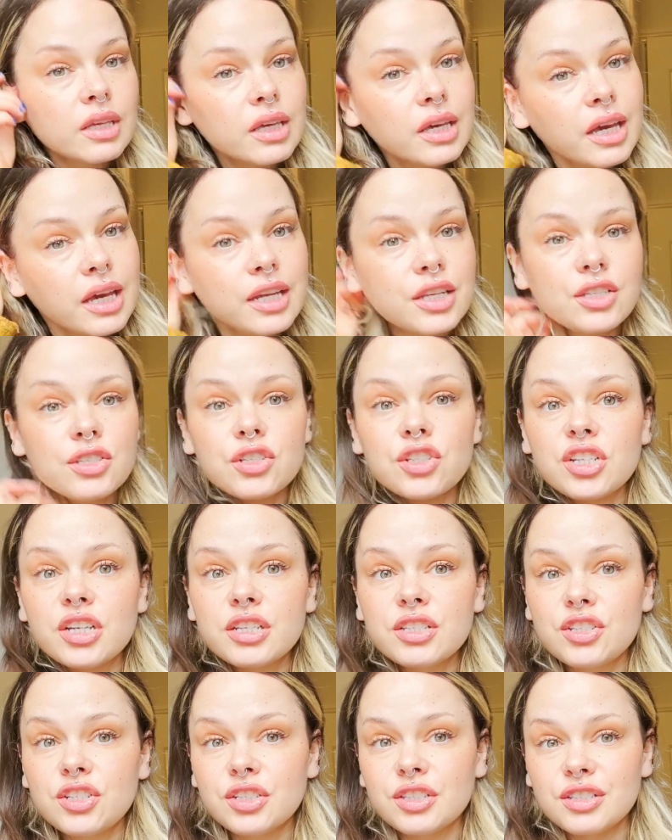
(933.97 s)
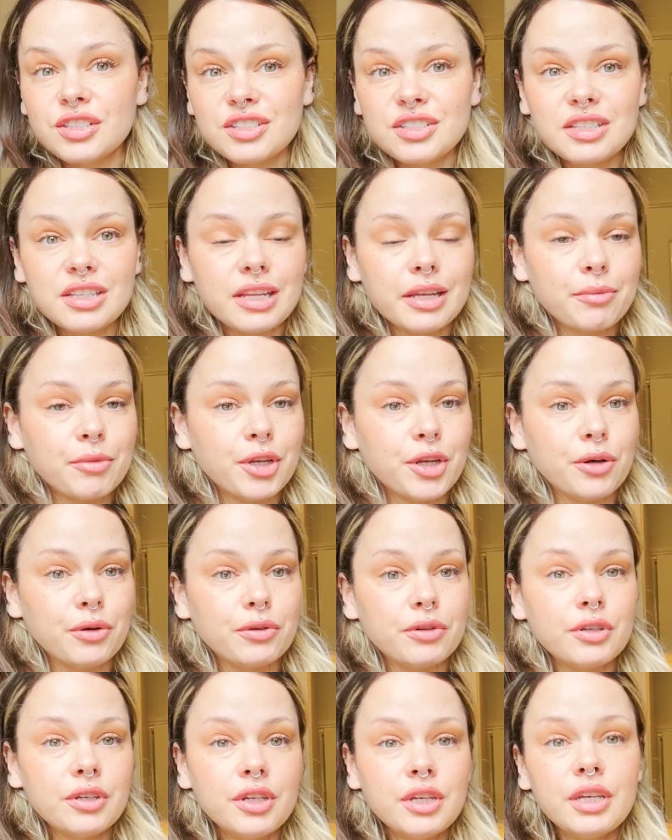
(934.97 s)
Any suggestions, let me know.
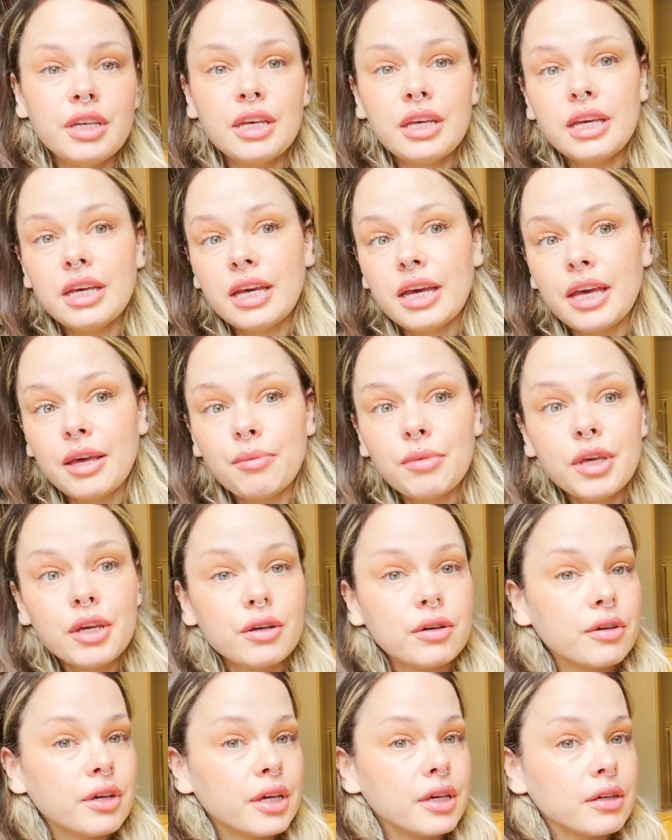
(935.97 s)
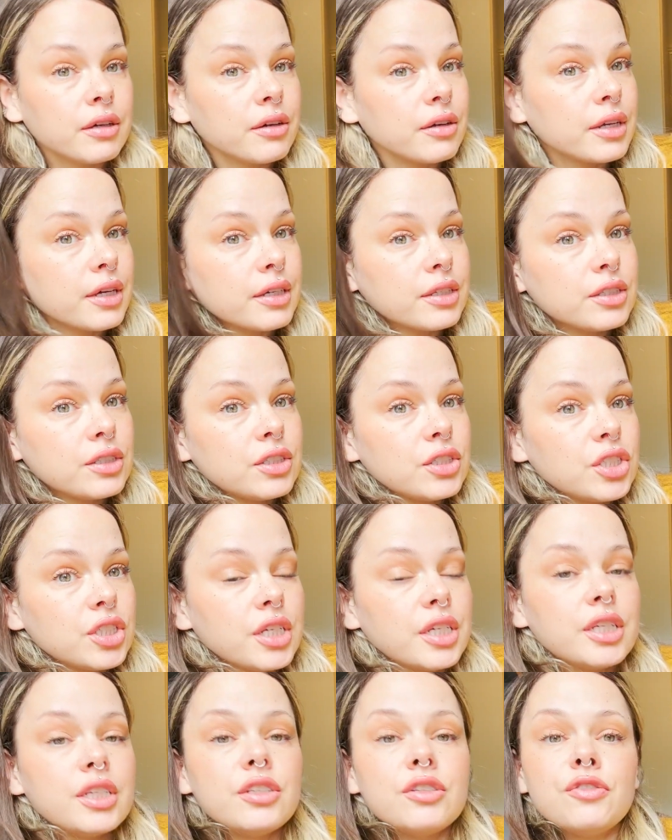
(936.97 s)
Yeah, okay, I'm gonna get
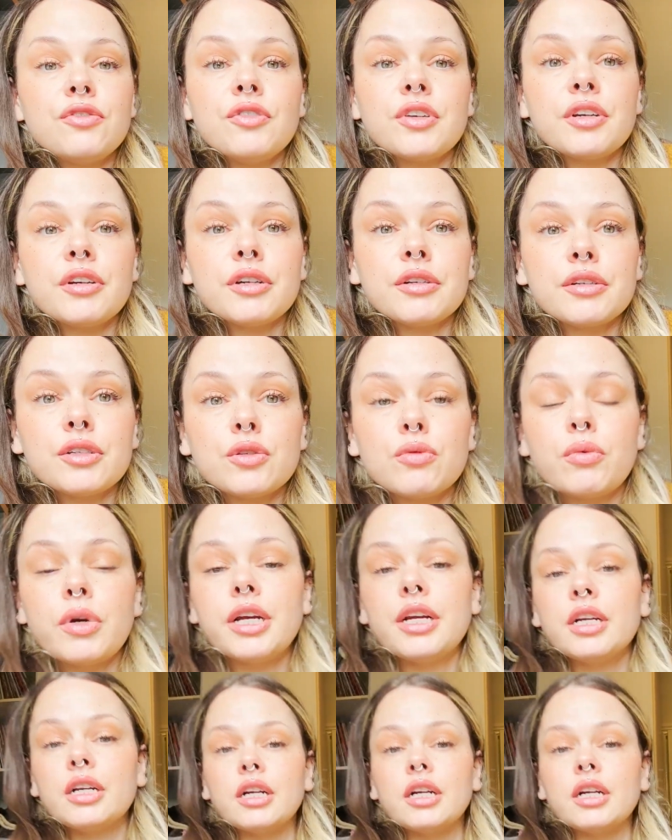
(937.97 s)
changed, figure out what to wear.